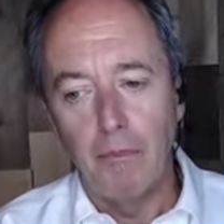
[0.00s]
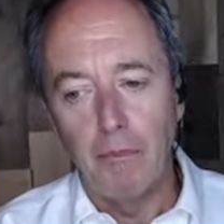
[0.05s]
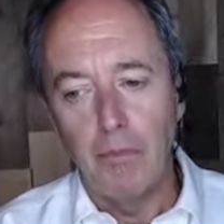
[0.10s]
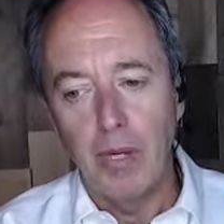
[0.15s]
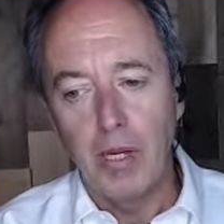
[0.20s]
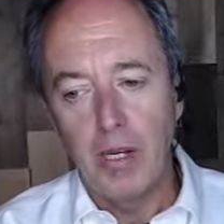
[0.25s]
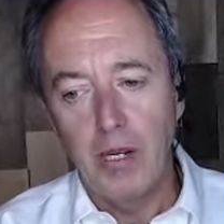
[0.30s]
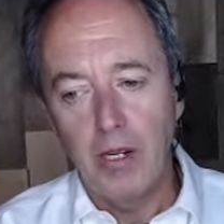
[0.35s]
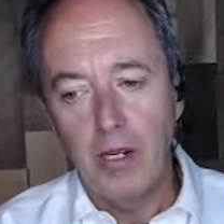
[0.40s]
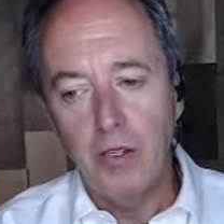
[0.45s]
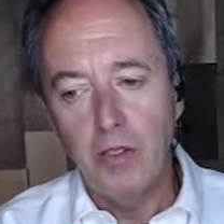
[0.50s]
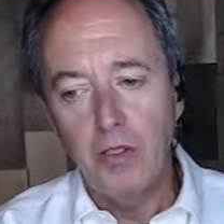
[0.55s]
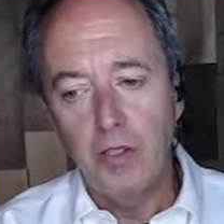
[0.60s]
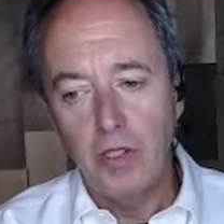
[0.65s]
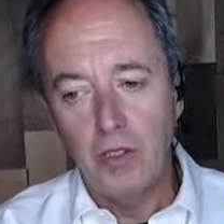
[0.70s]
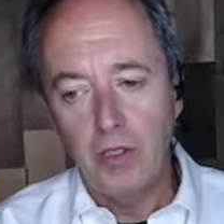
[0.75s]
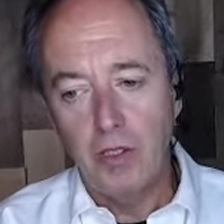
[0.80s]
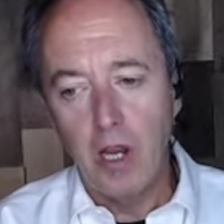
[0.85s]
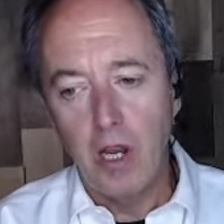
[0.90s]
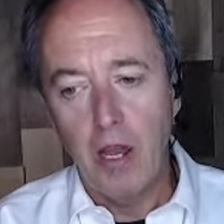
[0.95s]
but it is
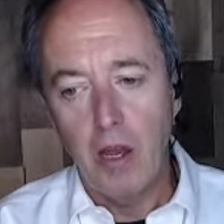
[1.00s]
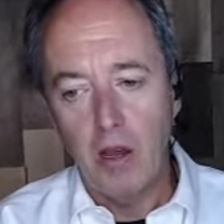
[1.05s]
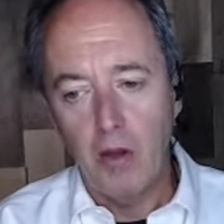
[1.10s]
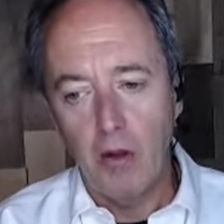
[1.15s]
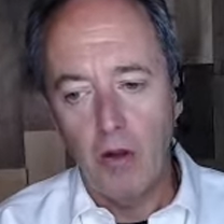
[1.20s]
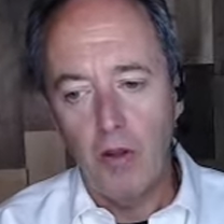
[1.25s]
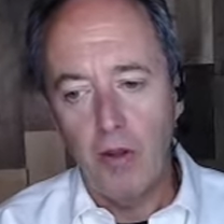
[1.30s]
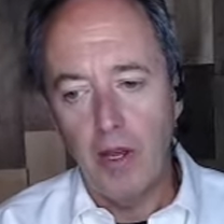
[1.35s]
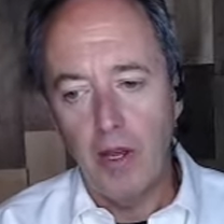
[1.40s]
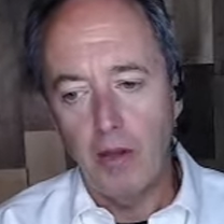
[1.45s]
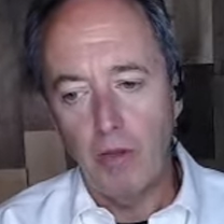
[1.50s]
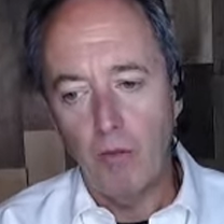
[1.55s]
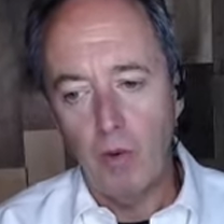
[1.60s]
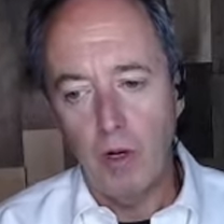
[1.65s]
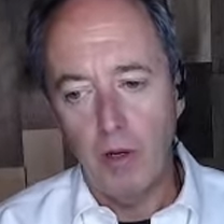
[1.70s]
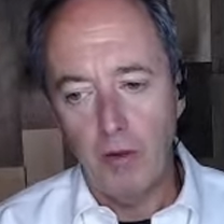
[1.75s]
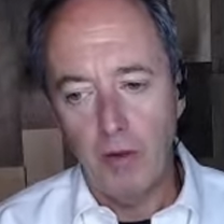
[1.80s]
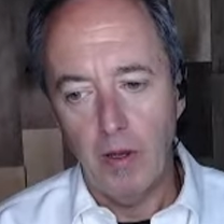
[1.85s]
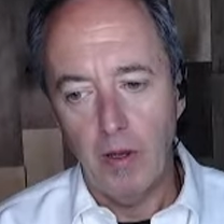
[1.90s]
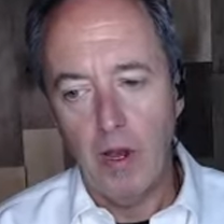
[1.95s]
a scale that
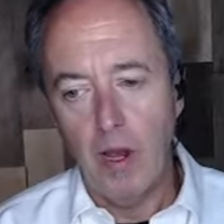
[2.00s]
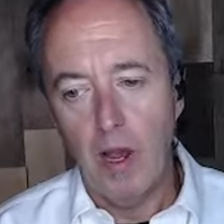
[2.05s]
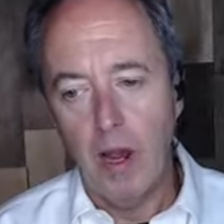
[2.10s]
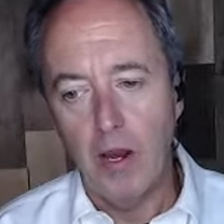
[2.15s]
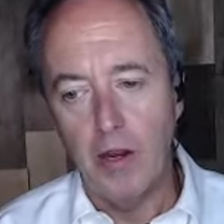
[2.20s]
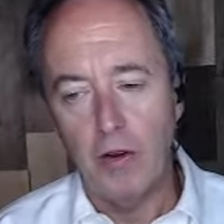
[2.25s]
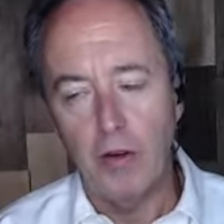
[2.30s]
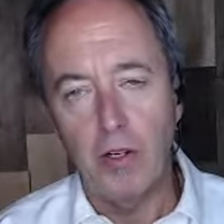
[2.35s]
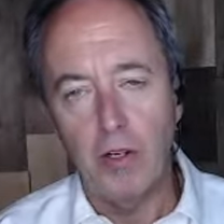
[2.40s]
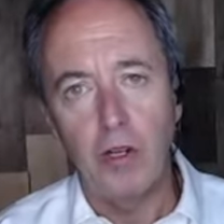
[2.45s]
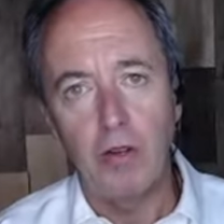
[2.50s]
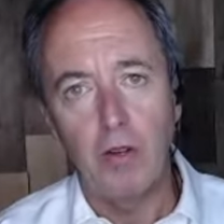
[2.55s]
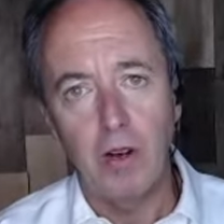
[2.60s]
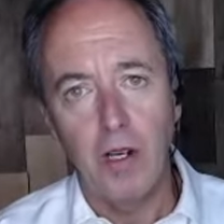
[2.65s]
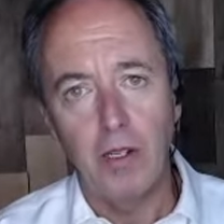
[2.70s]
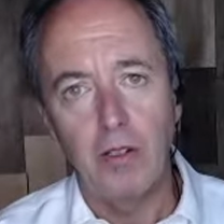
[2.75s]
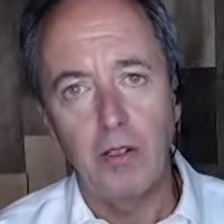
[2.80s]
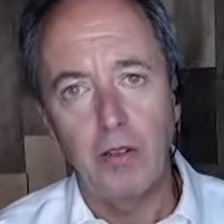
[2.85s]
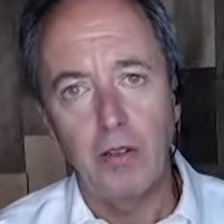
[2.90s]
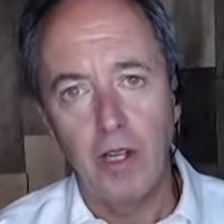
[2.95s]
where the higher your
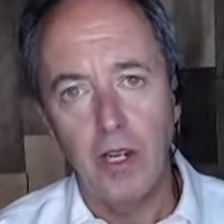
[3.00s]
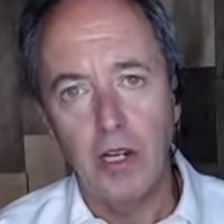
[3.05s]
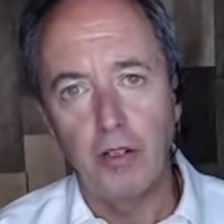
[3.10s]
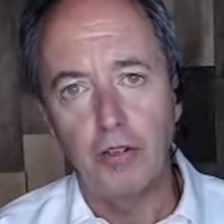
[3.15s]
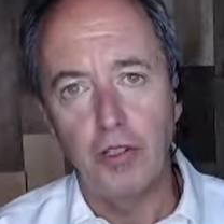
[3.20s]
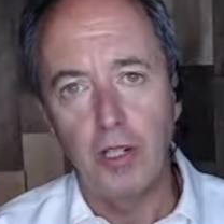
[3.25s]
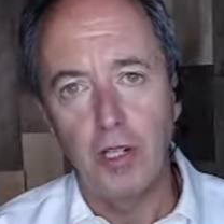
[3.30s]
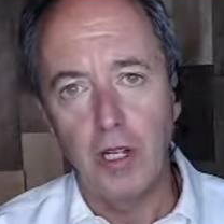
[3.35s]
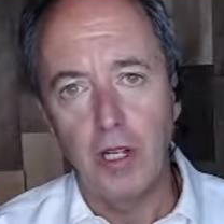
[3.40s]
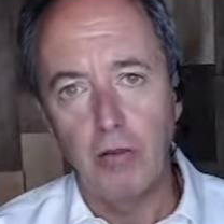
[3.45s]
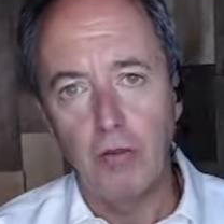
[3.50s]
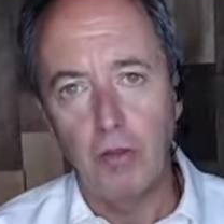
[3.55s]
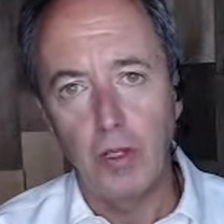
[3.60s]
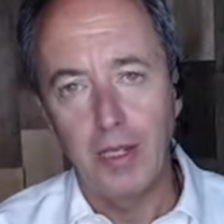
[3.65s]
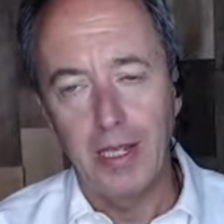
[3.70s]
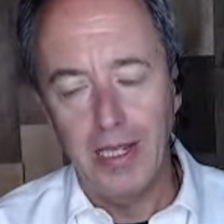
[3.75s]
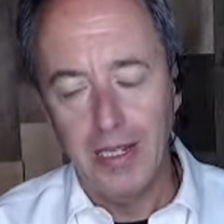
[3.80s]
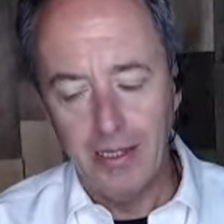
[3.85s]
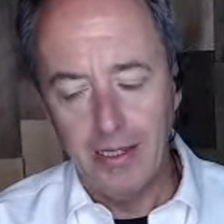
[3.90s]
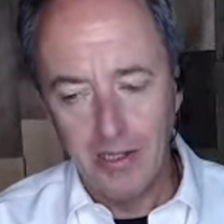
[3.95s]
ideal energy
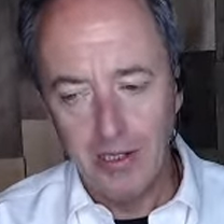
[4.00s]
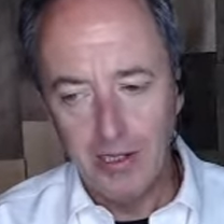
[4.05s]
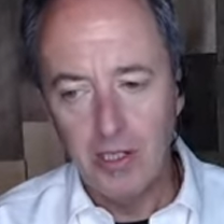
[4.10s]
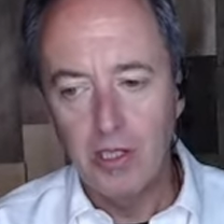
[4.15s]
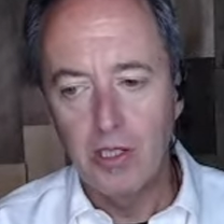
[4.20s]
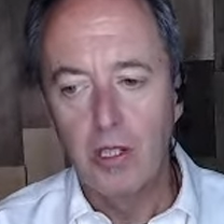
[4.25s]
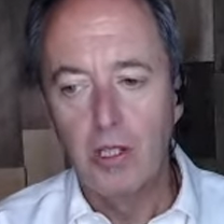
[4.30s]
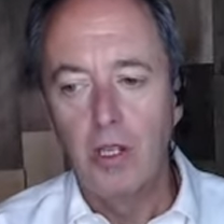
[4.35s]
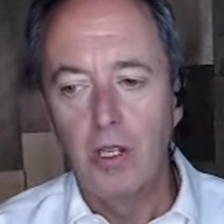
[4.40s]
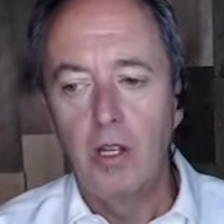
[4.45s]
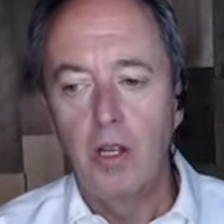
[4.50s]
level is,